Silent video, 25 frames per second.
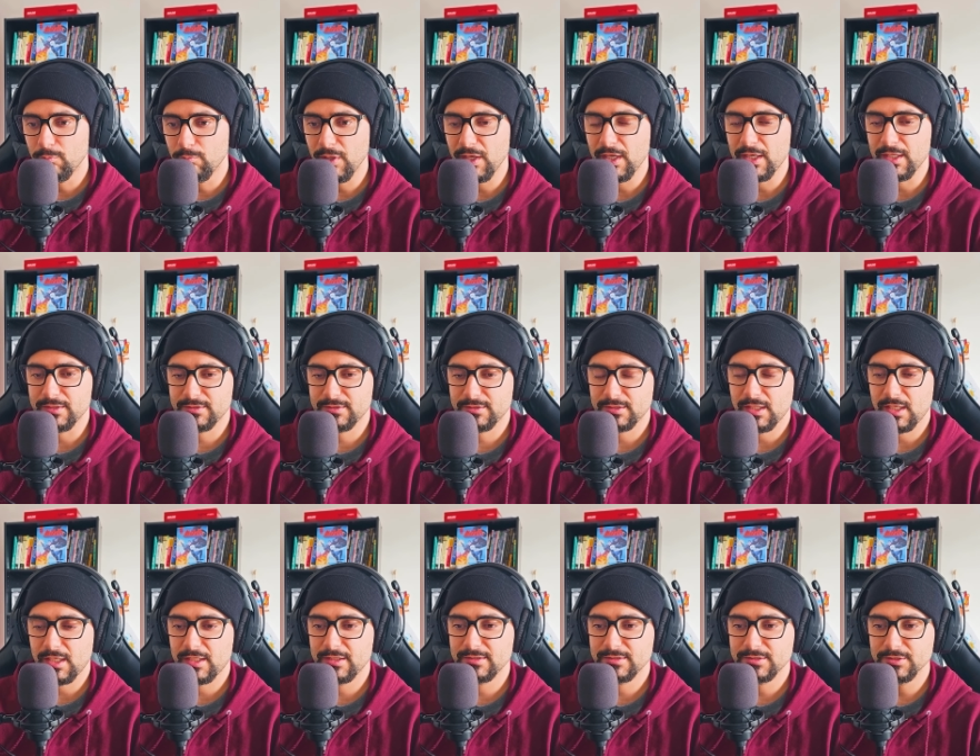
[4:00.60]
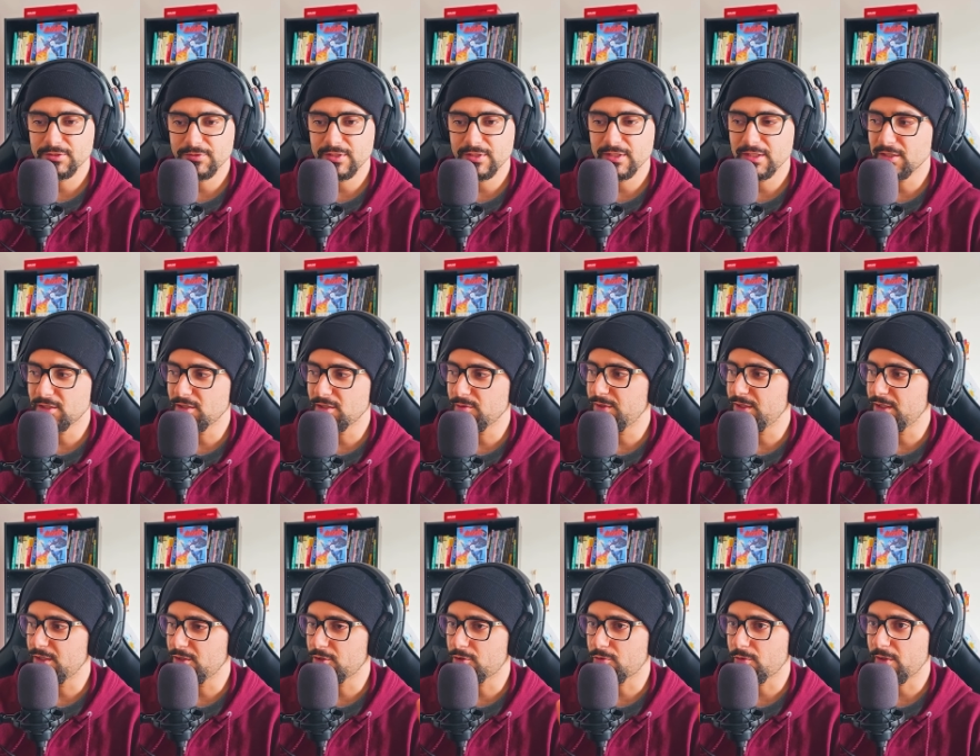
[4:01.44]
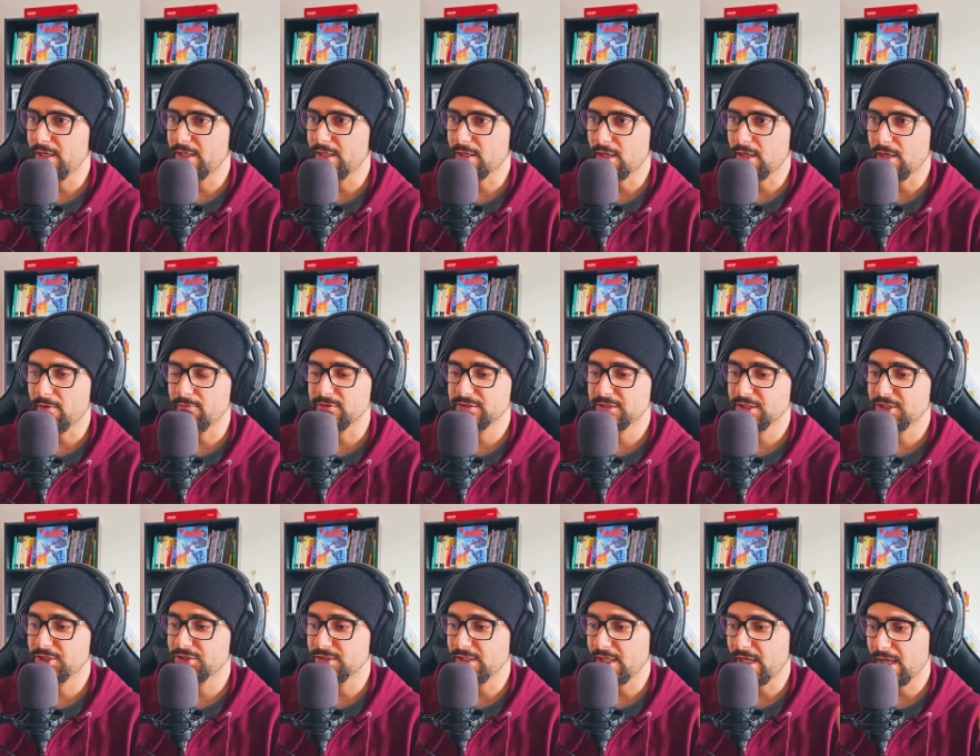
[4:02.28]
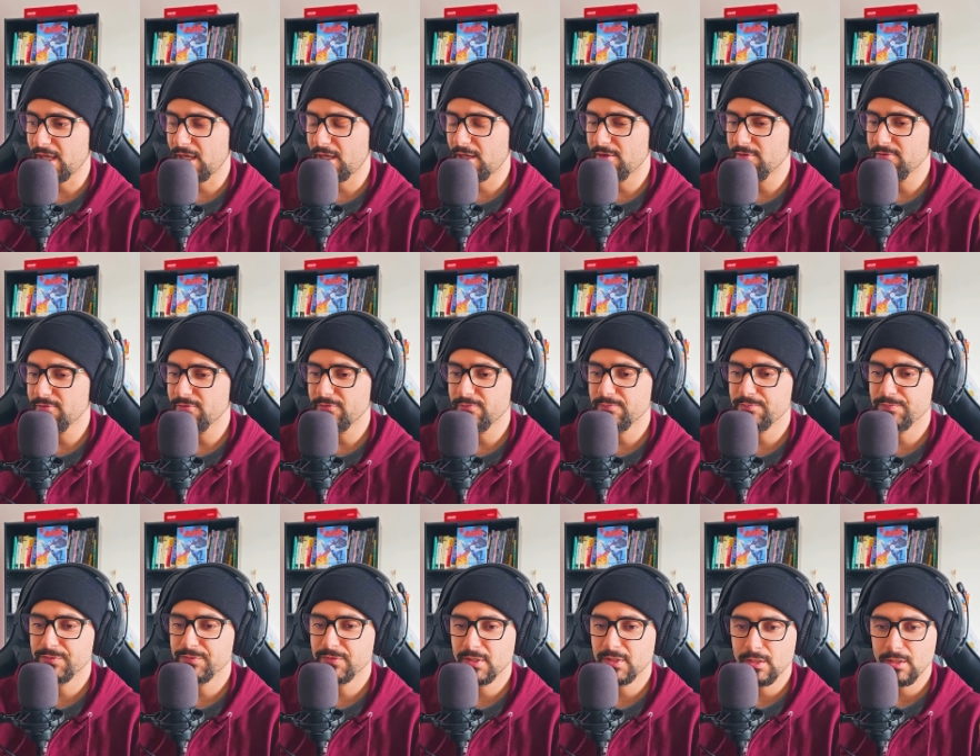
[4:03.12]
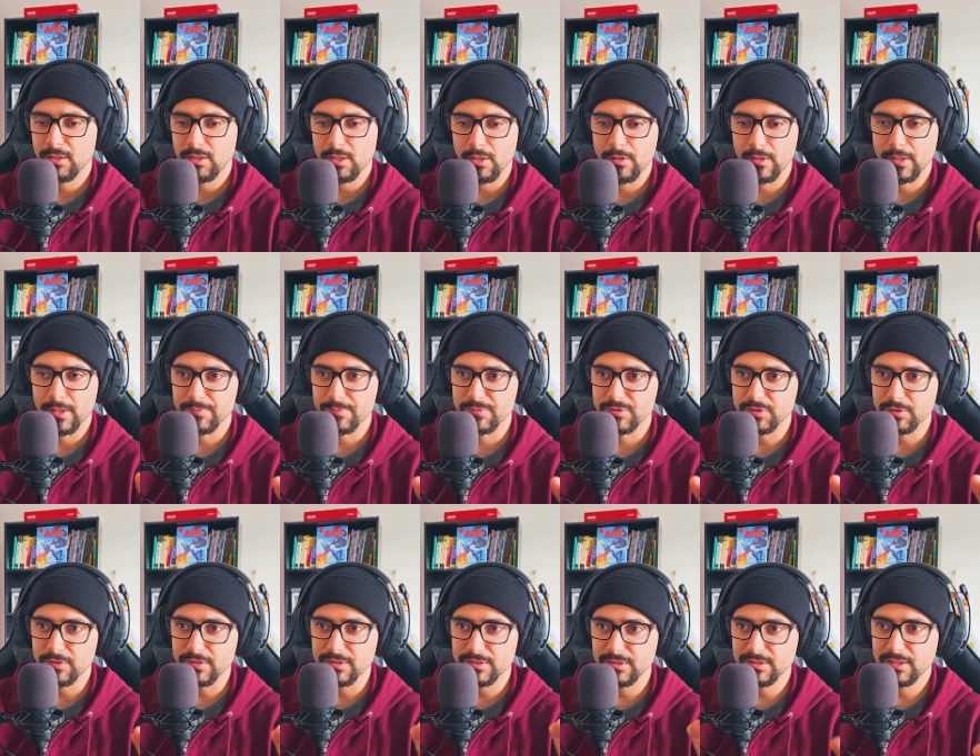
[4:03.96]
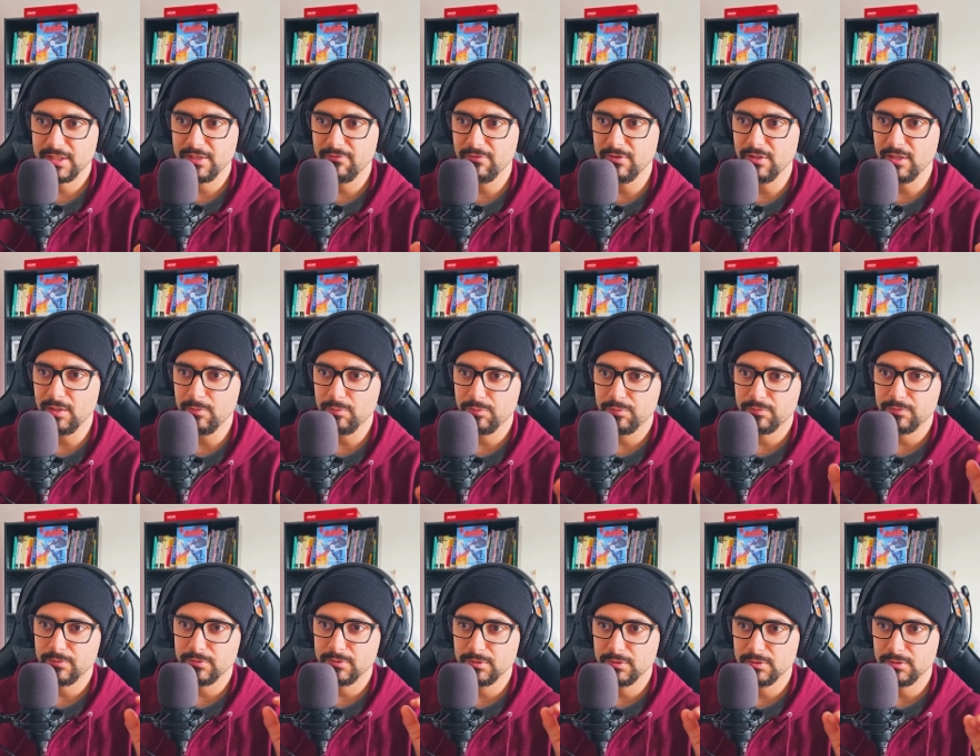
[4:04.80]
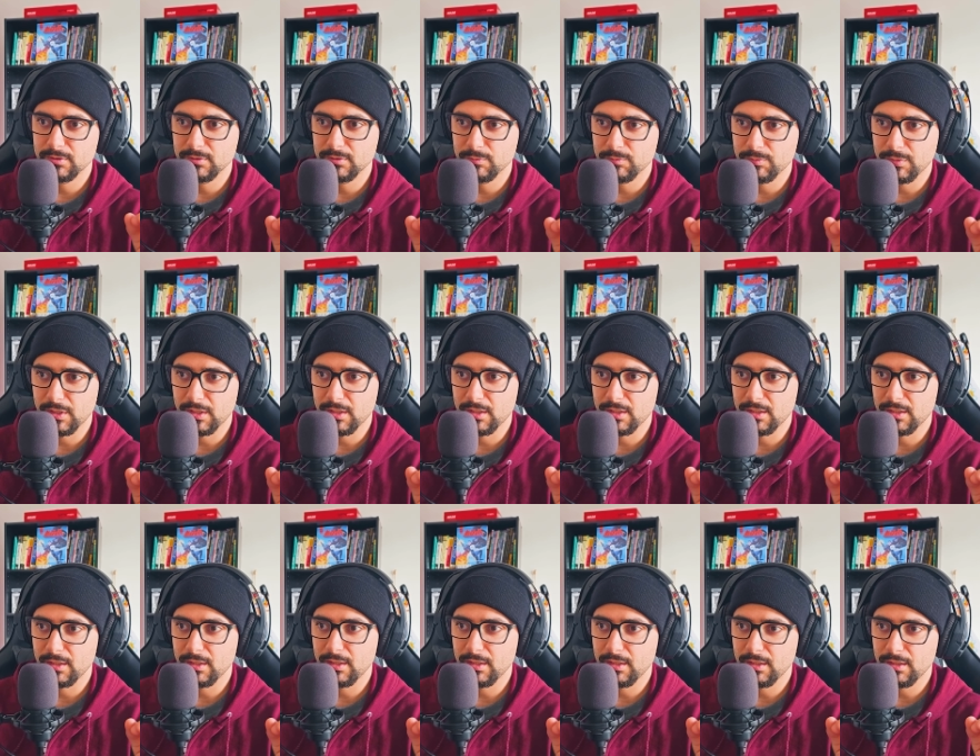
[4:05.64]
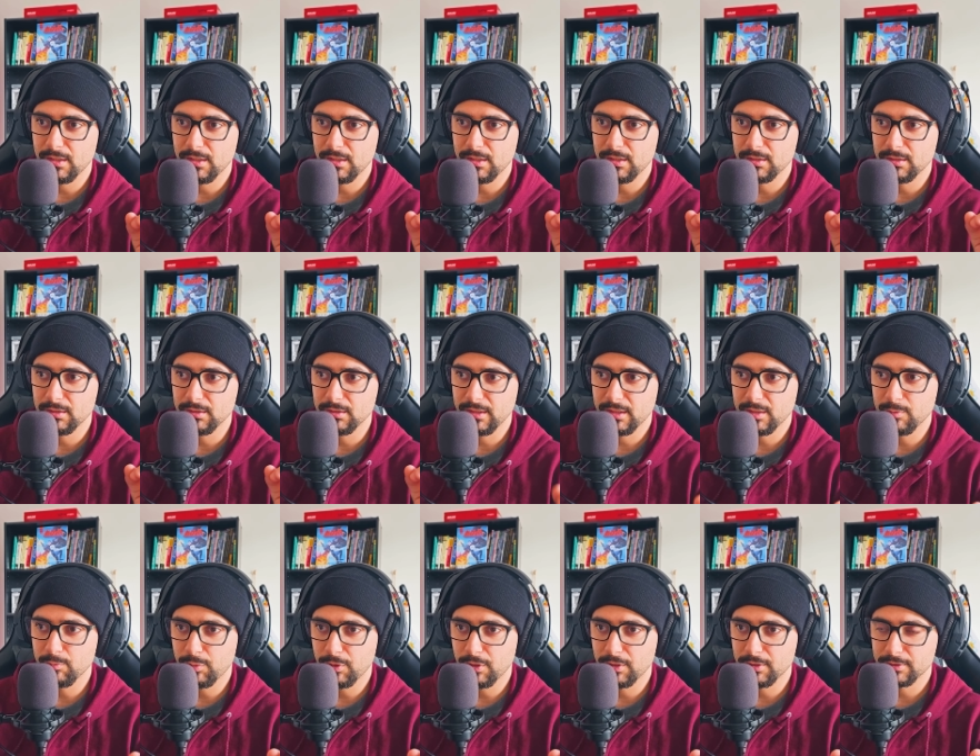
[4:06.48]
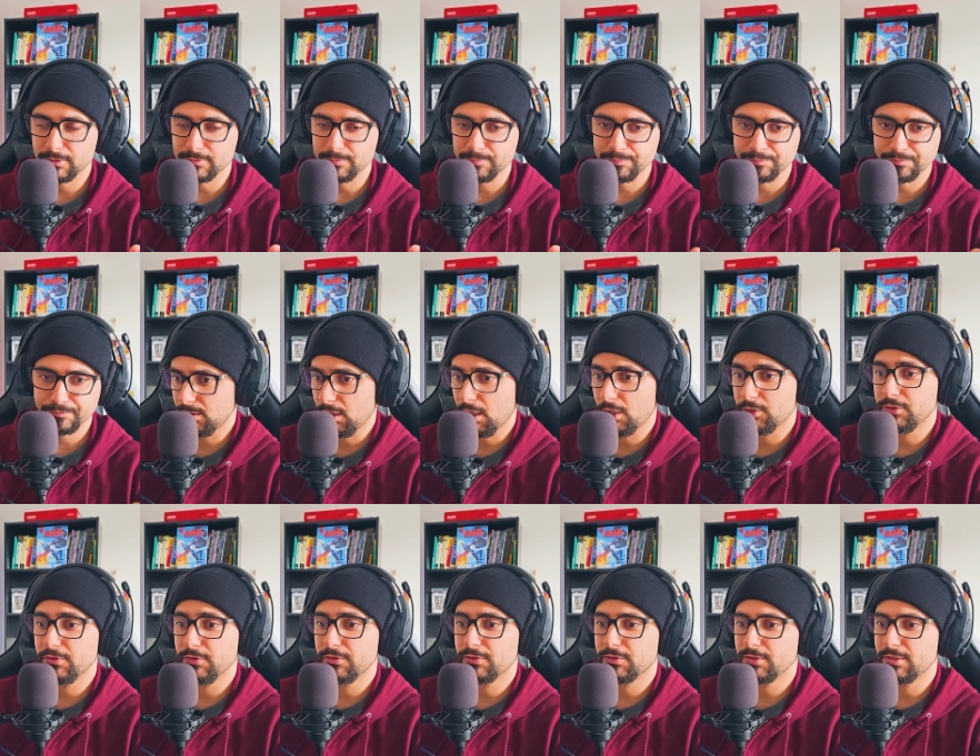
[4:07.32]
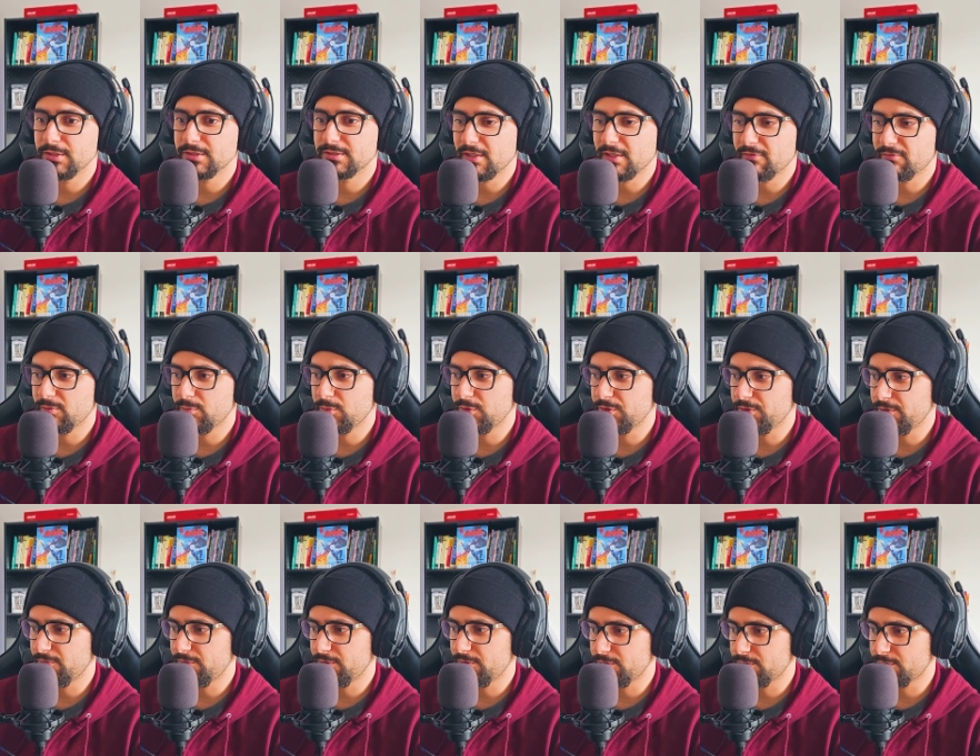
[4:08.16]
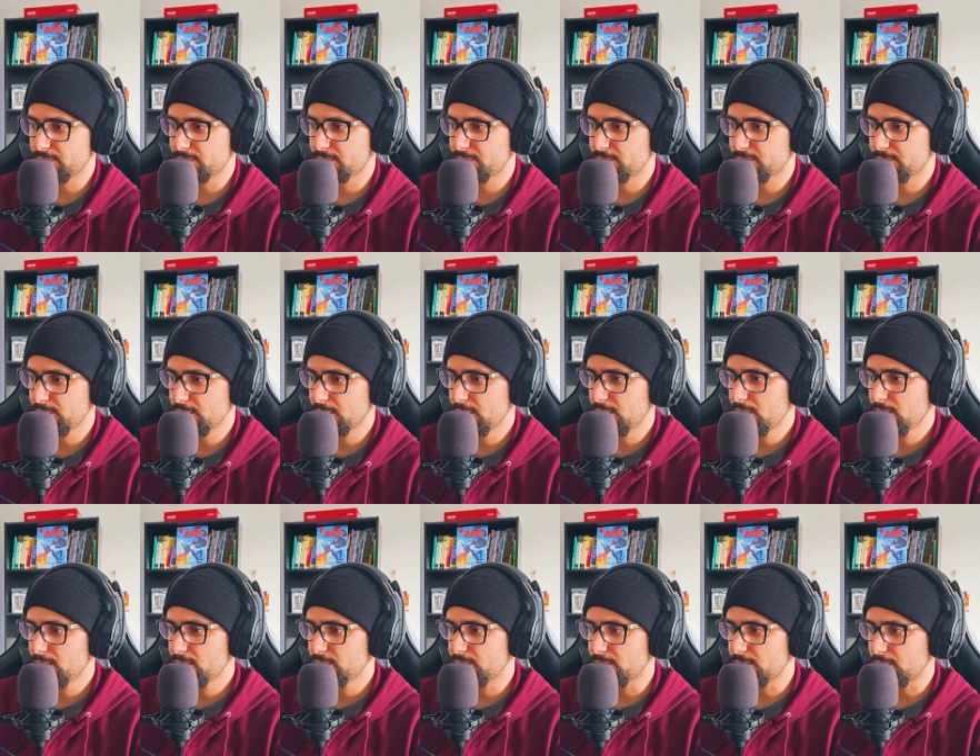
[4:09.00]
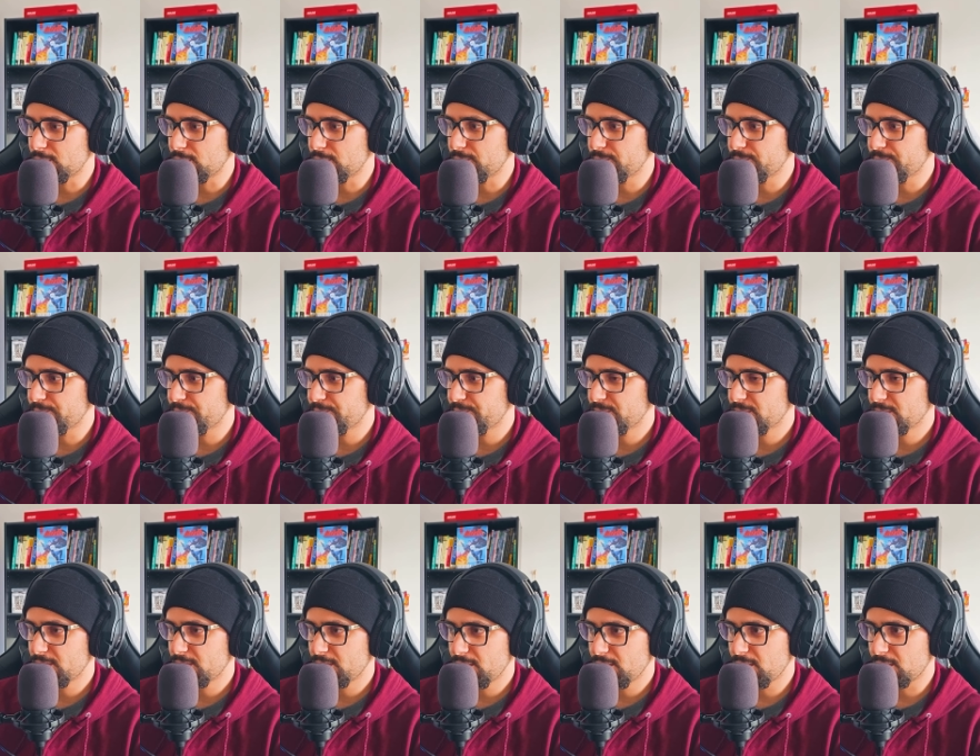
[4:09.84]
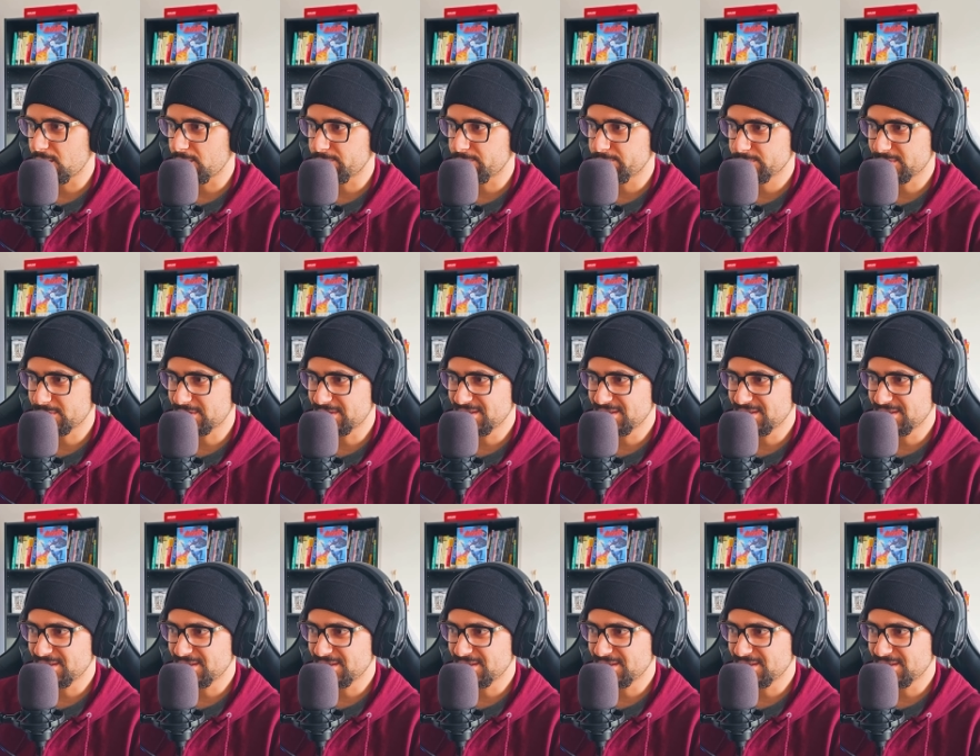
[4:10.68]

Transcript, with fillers: but I still think it'll be a great conversation to have. All right, so this is given up by Linkin Park, 137 million views. So yeah,